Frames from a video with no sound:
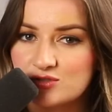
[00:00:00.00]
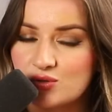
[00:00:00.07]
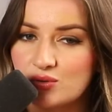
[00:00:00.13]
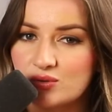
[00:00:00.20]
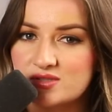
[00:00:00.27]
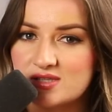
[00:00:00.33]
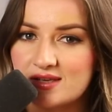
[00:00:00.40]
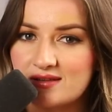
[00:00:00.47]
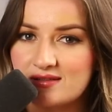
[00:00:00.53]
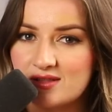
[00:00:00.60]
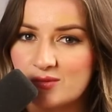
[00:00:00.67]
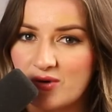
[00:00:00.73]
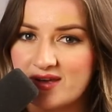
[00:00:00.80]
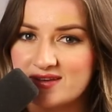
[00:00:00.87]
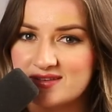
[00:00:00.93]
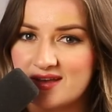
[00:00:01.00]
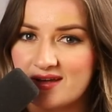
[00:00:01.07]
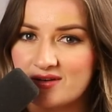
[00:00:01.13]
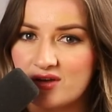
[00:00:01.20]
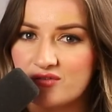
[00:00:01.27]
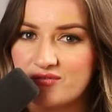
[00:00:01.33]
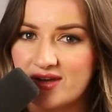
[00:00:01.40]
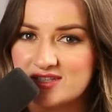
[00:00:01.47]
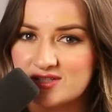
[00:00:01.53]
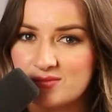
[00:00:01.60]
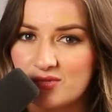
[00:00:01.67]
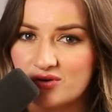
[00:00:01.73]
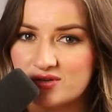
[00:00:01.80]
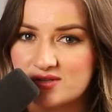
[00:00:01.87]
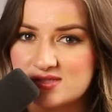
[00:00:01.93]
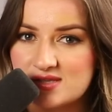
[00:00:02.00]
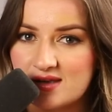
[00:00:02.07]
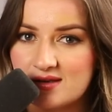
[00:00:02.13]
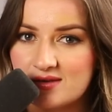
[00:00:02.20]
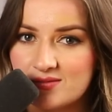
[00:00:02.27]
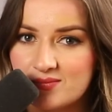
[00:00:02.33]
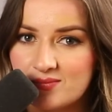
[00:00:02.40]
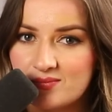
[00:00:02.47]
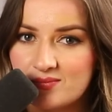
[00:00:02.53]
is causing the breakdown of our democracy.